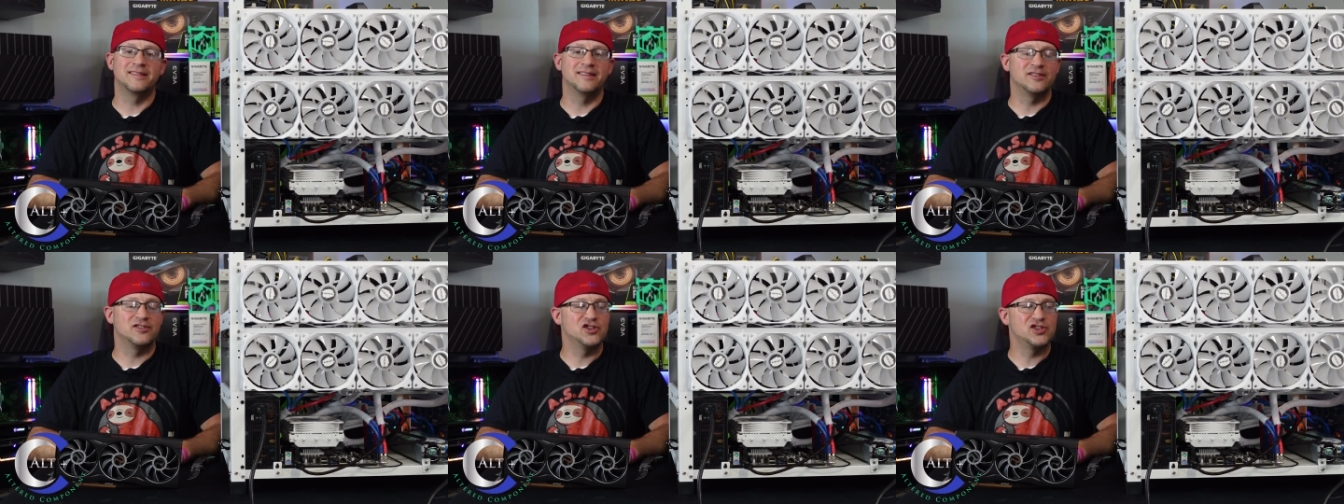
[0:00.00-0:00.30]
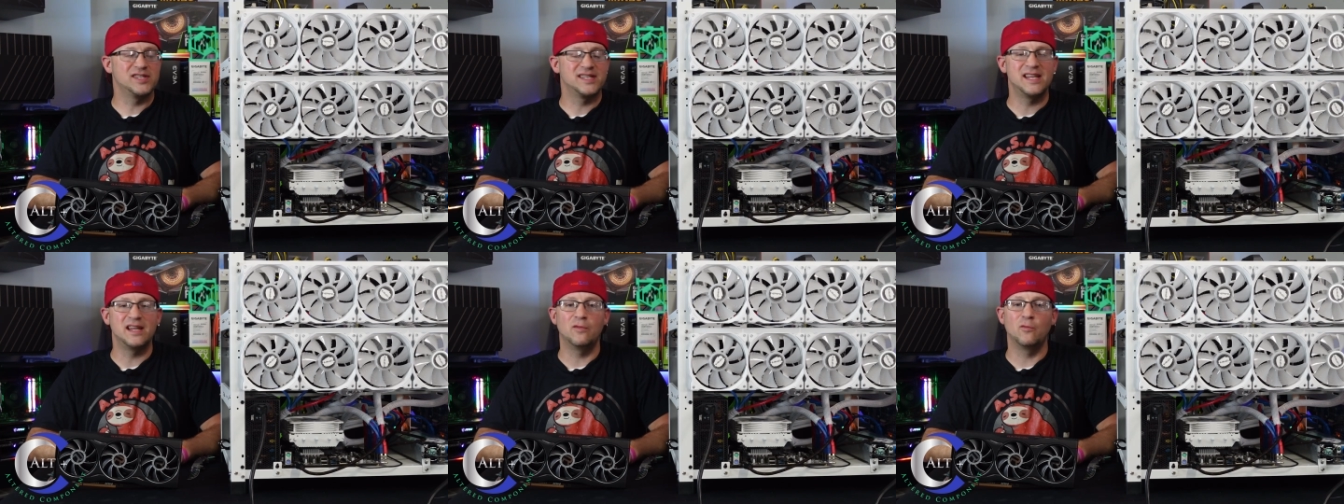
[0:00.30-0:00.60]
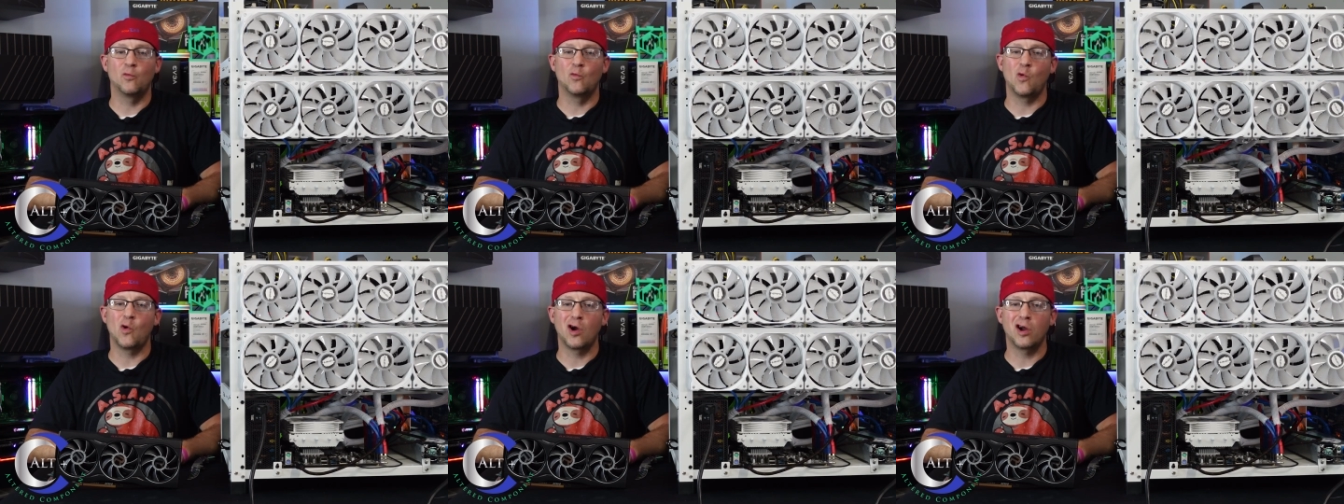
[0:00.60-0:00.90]
that just
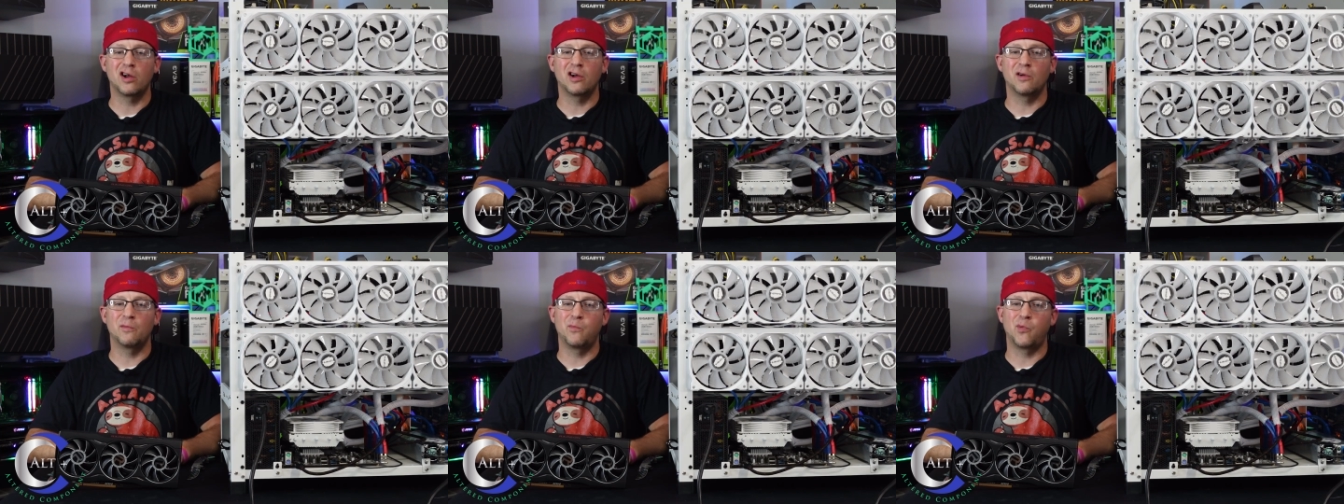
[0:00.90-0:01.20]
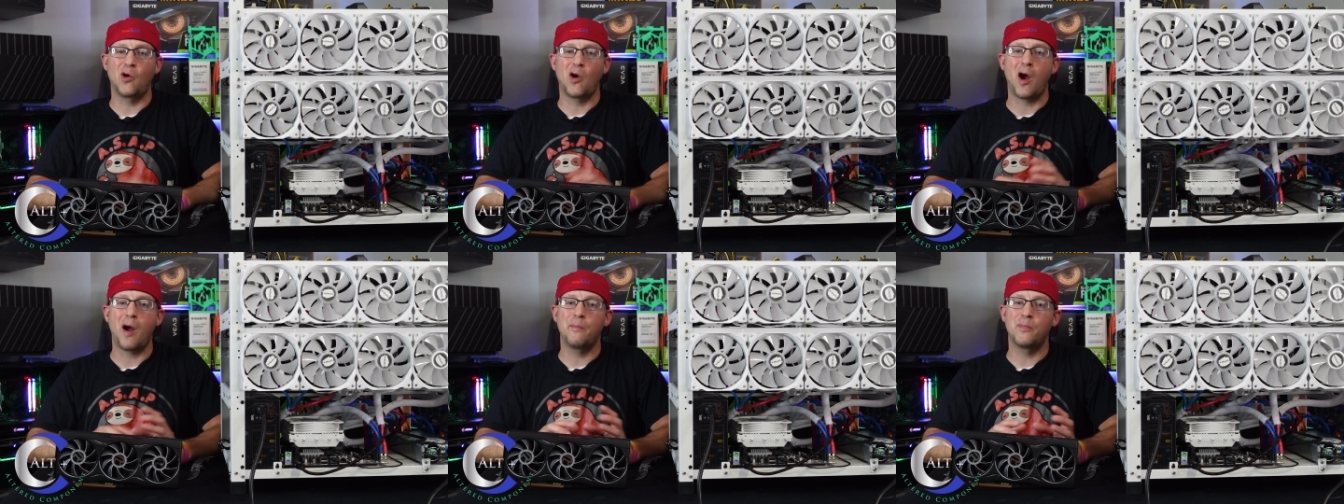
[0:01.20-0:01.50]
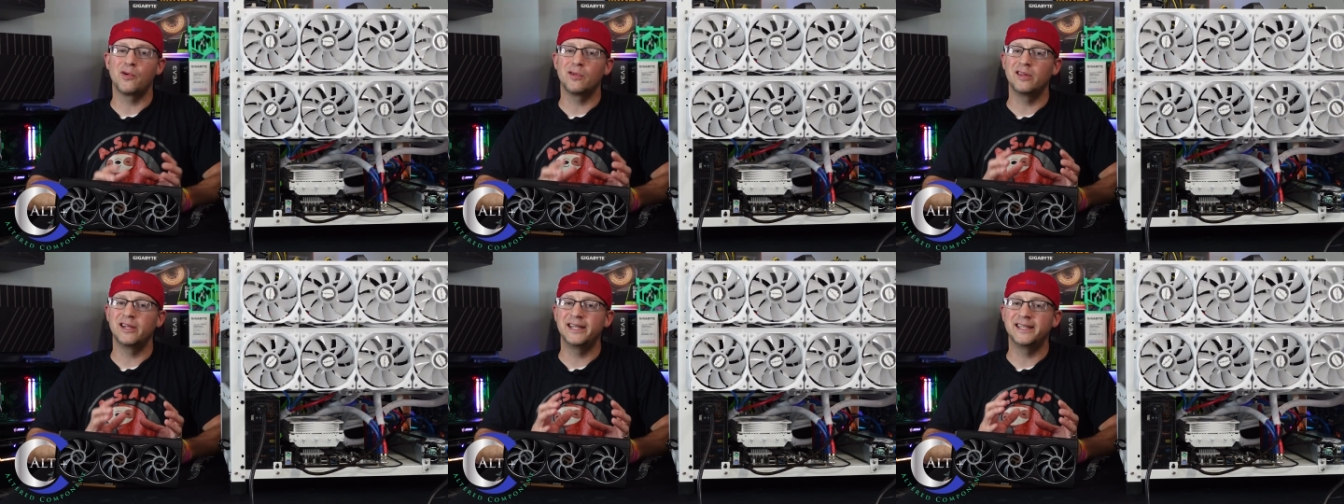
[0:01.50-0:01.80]
didn't work
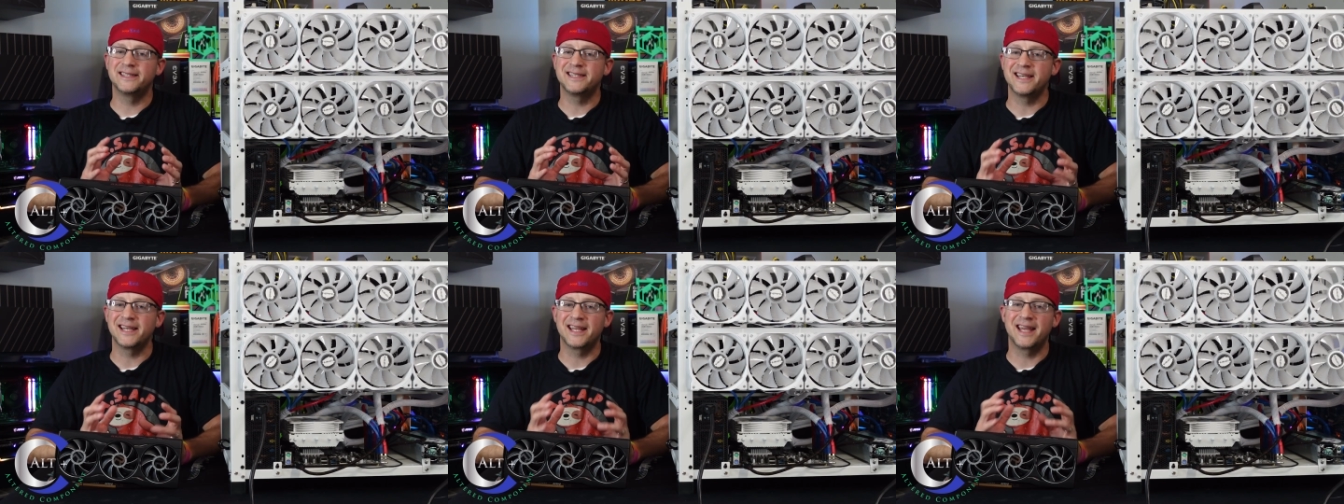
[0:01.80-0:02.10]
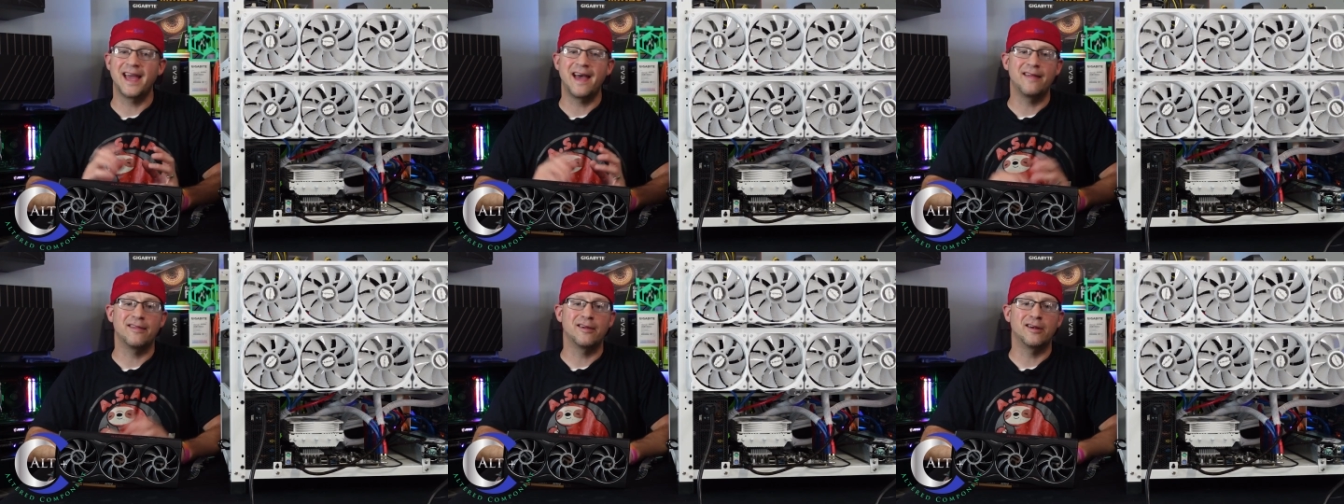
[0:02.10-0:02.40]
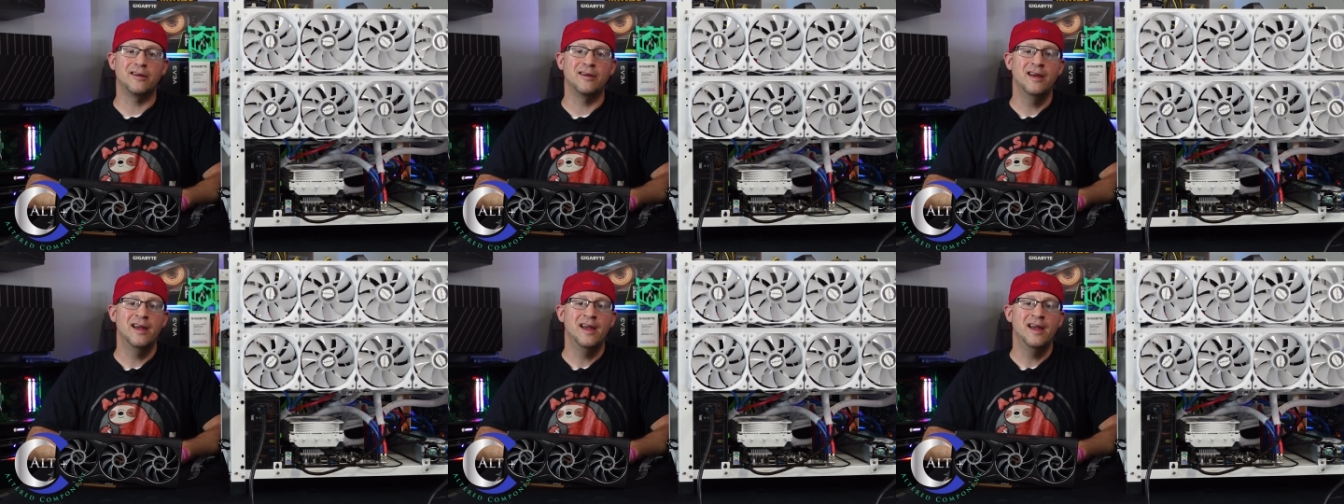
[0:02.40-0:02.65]
properly together.